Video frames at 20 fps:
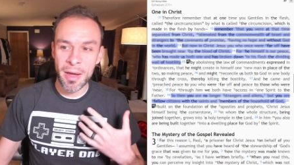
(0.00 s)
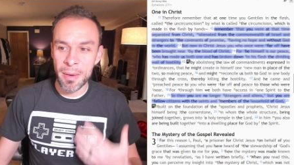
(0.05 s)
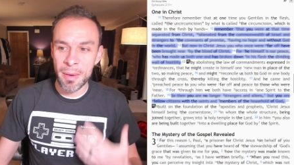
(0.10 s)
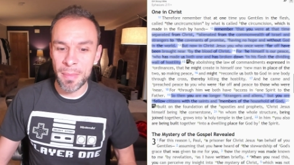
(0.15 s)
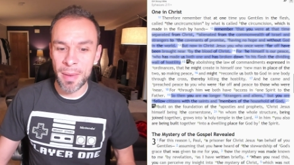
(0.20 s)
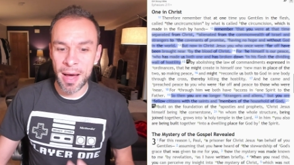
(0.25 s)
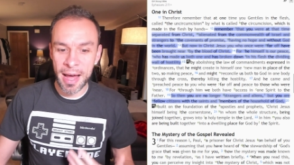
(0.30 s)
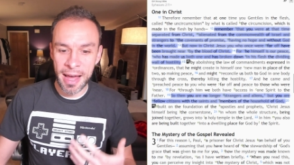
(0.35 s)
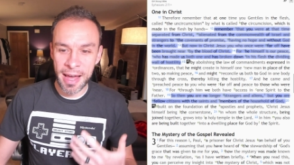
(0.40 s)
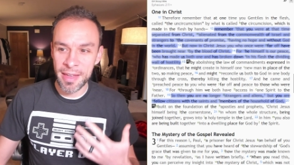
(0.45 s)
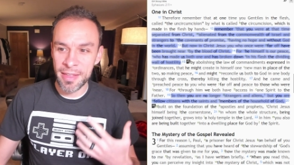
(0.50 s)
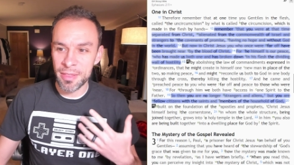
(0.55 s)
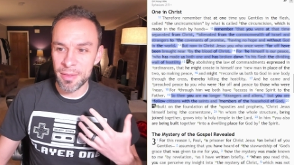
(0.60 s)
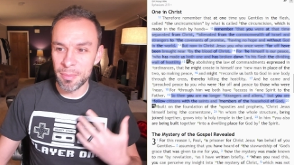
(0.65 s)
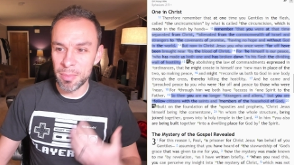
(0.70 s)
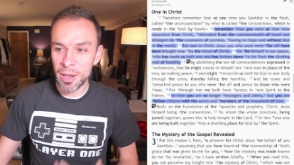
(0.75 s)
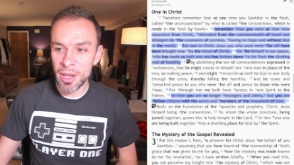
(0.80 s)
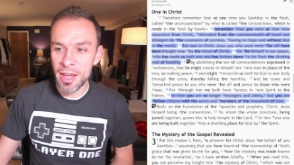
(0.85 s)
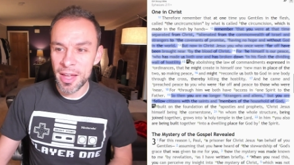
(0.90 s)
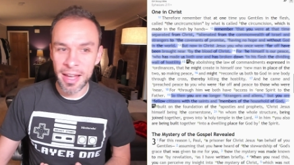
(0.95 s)
by the
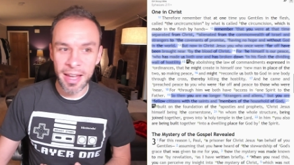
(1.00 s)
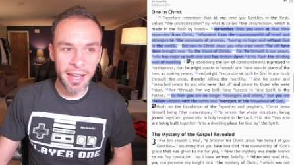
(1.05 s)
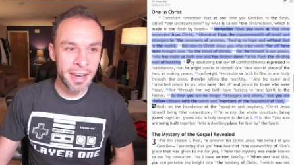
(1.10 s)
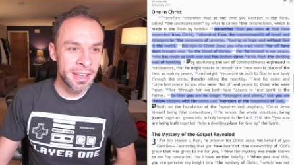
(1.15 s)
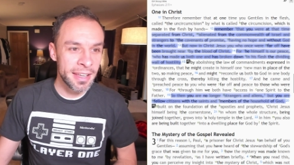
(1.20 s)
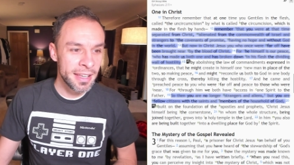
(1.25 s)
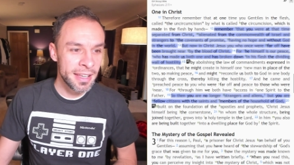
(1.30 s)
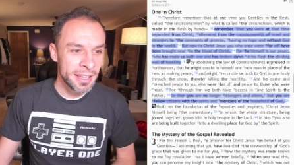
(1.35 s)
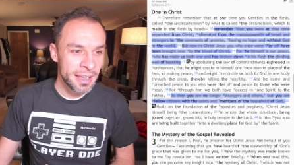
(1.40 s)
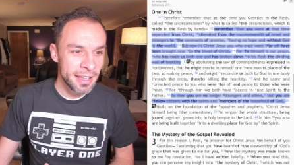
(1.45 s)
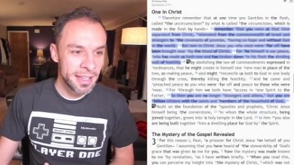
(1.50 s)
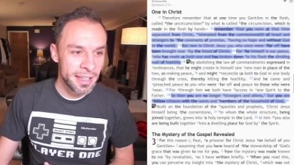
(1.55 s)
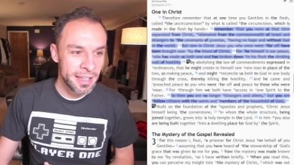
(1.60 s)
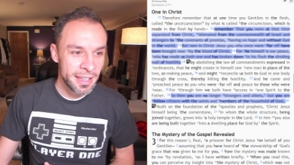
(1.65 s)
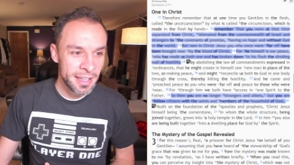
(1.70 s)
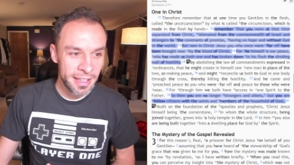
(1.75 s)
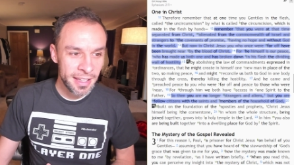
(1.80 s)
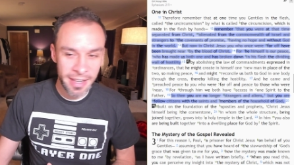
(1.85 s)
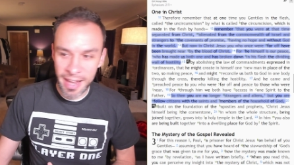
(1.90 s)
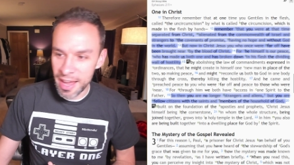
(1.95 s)
blood.
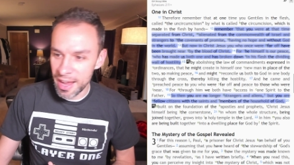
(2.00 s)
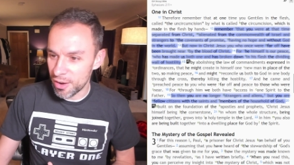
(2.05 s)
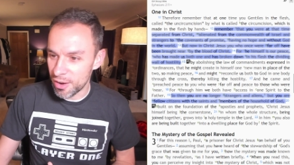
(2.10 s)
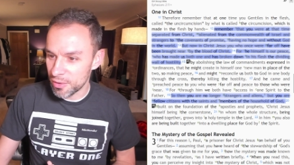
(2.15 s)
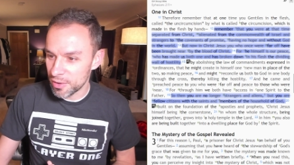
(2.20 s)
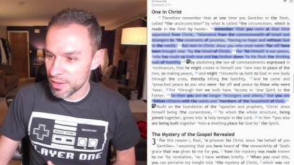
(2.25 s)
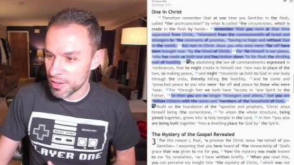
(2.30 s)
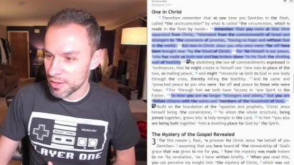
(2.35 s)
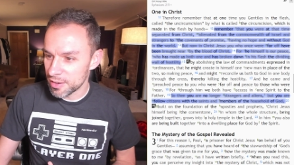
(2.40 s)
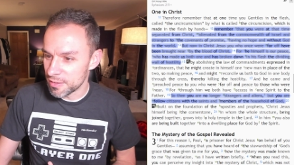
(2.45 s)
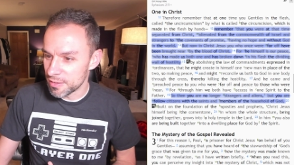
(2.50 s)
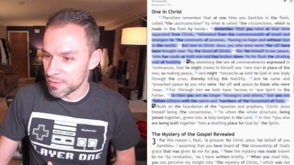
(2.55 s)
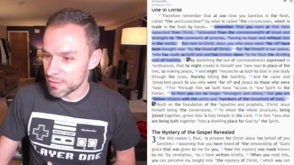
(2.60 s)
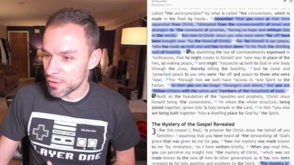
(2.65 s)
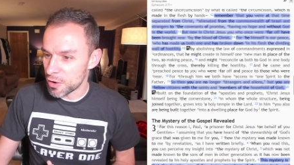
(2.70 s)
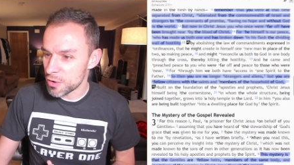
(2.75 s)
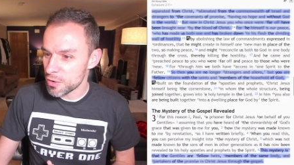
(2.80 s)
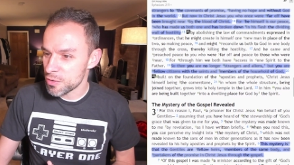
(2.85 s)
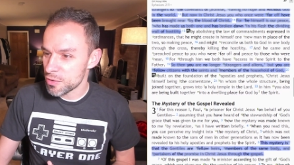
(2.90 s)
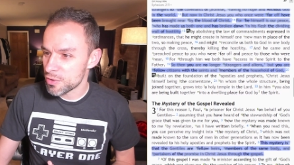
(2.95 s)
Now,
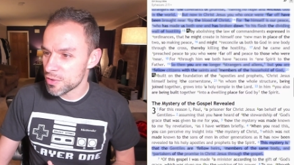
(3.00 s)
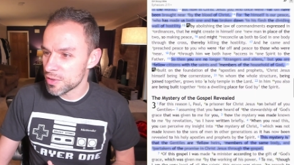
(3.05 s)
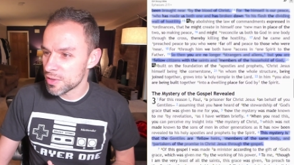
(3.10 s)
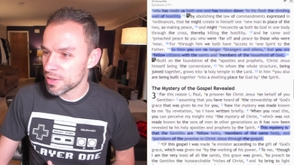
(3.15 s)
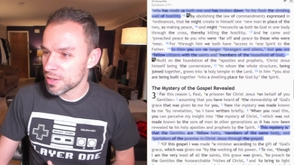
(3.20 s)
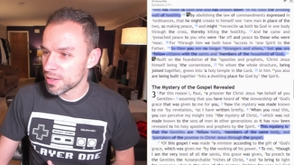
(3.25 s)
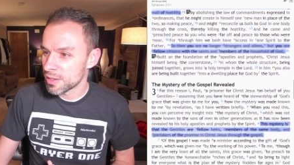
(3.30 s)
verse